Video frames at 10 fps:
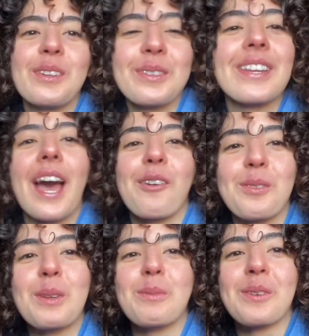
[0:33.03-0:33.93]
we would have
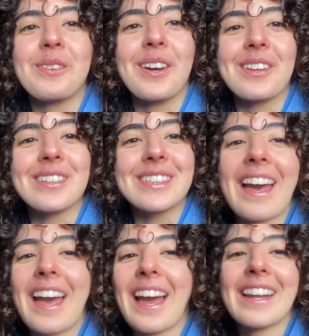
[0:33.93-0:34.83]
way more followers.
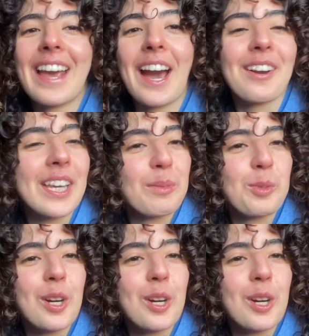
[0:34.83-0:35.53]
Anyhow, keep